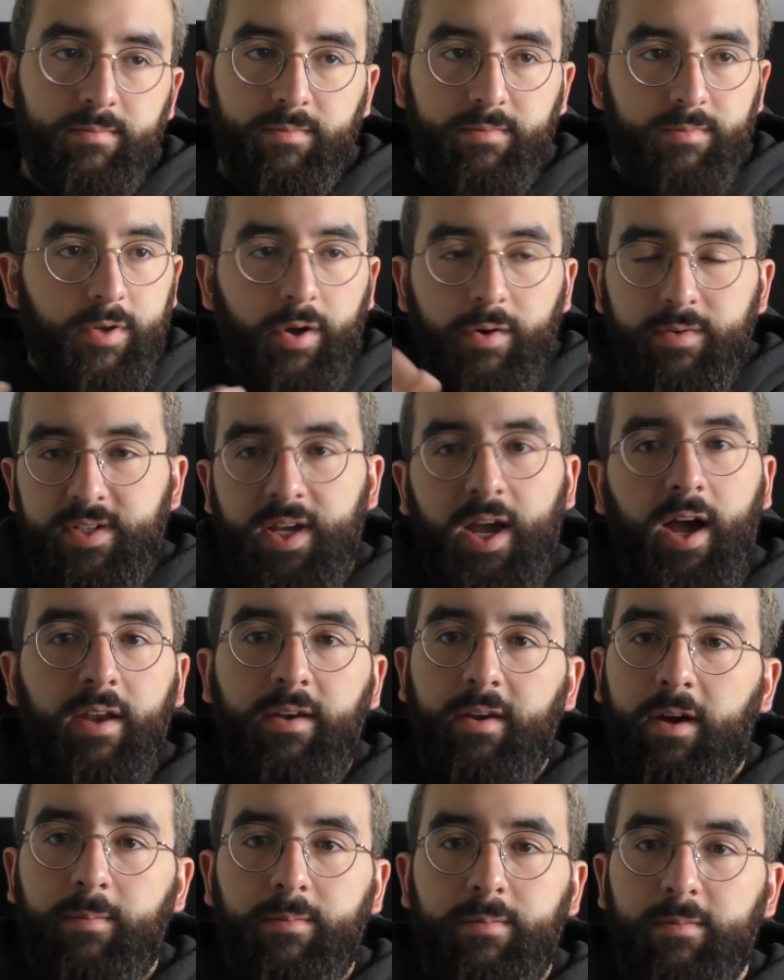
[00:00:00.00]
No
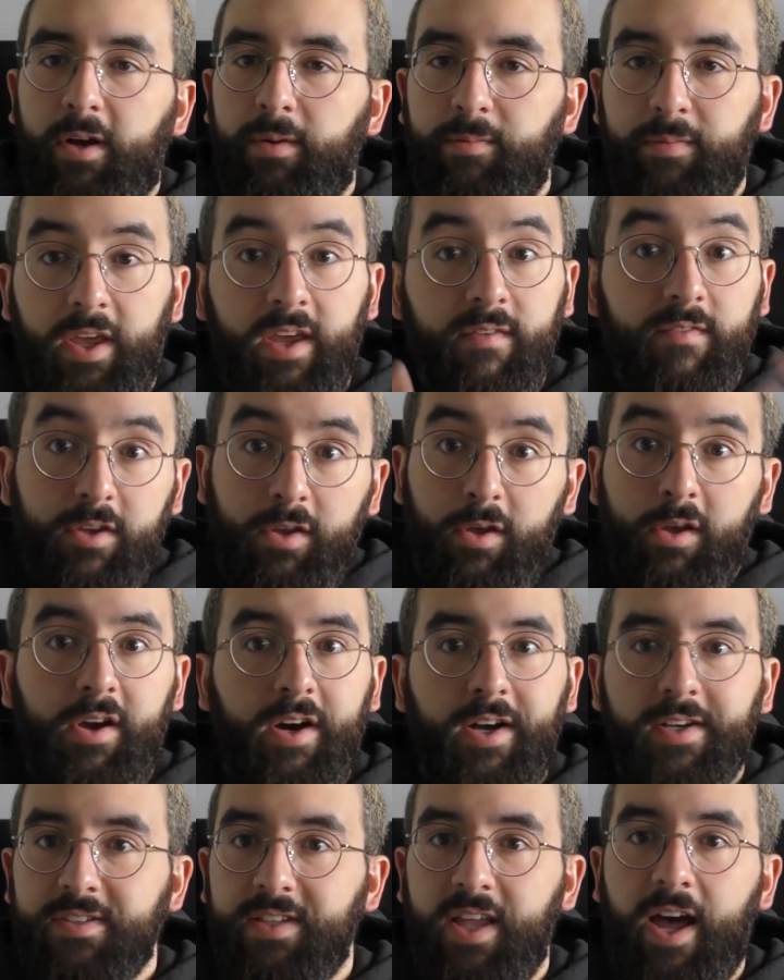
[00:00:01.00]
doubt. I'm giving you
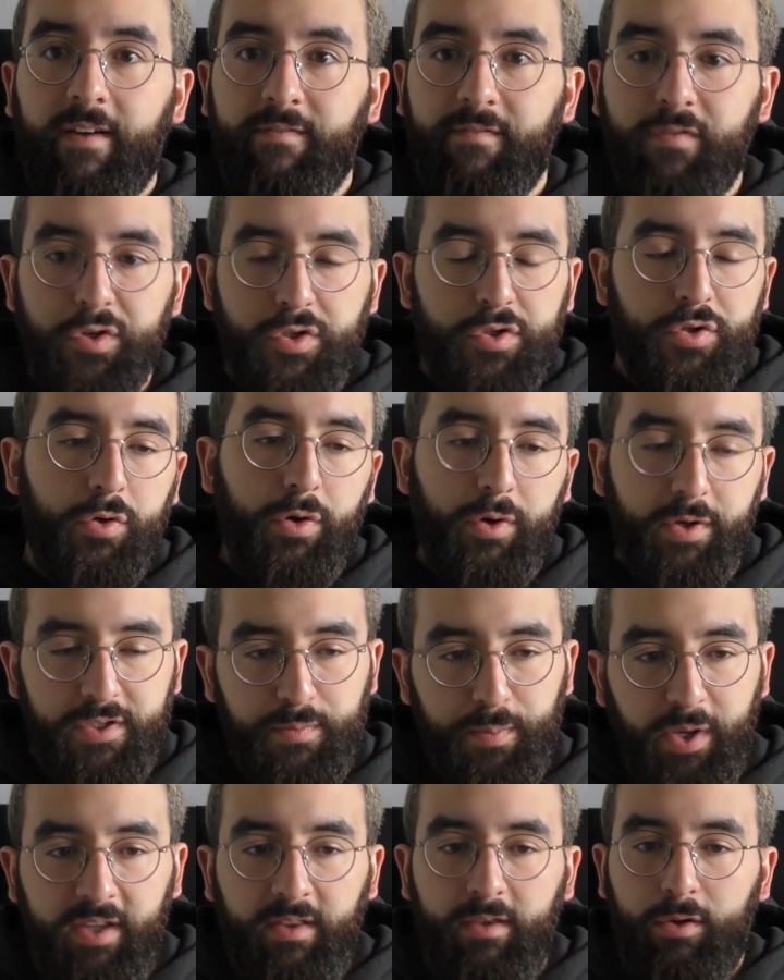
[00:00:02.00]
guys that for sure. It's
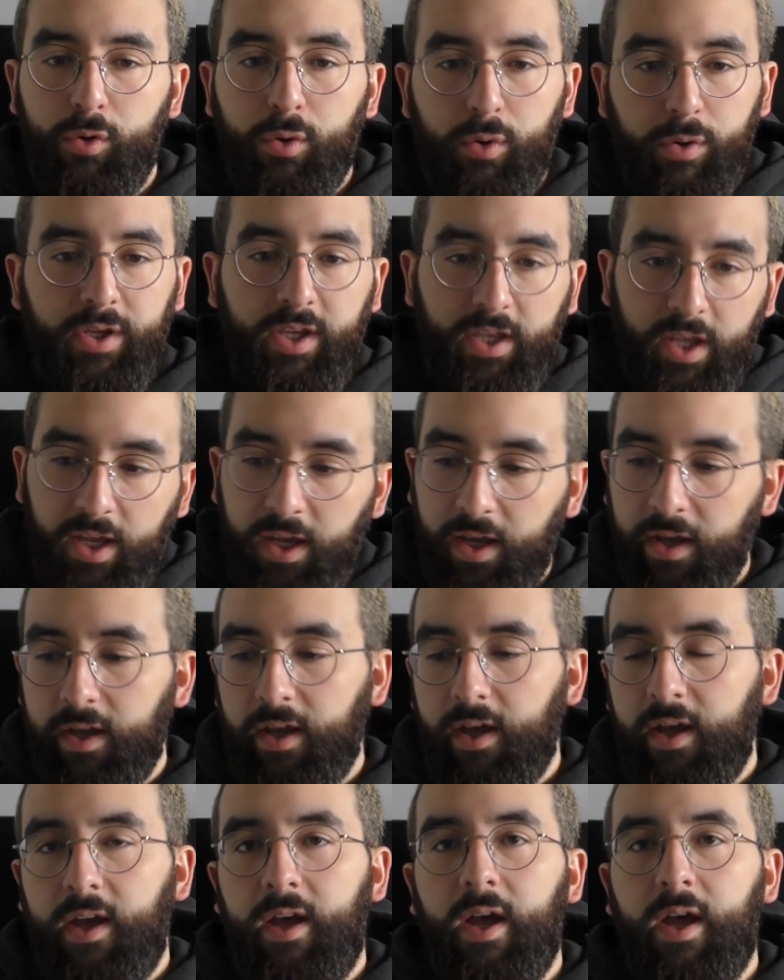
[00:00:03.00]
been your year.